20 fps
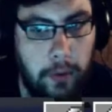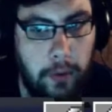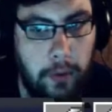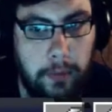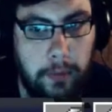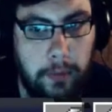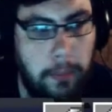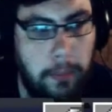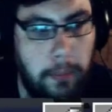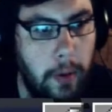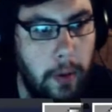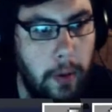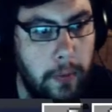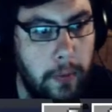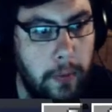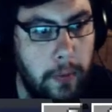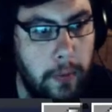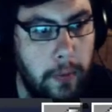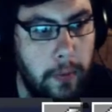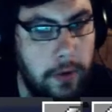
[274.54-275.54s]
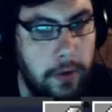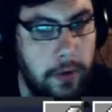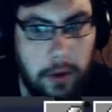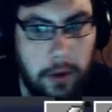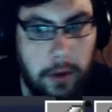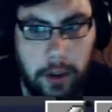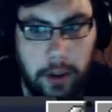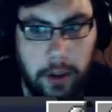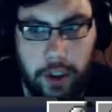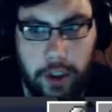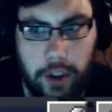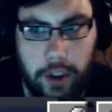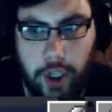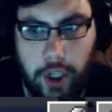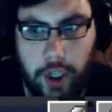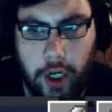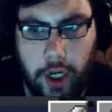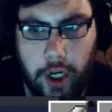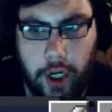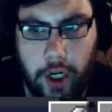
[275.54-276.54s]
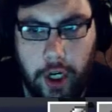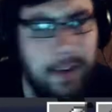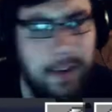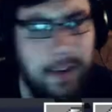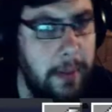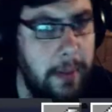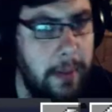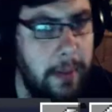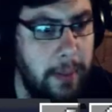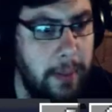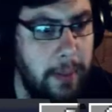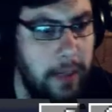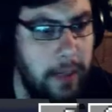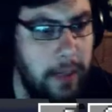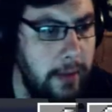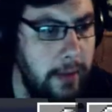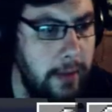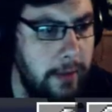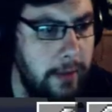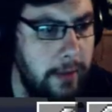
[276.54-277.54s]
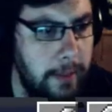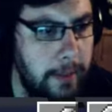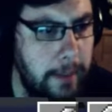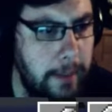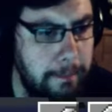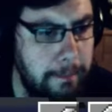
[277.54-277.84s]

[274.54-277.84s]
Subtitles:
bolts, shurikens, am I pronouncing that right?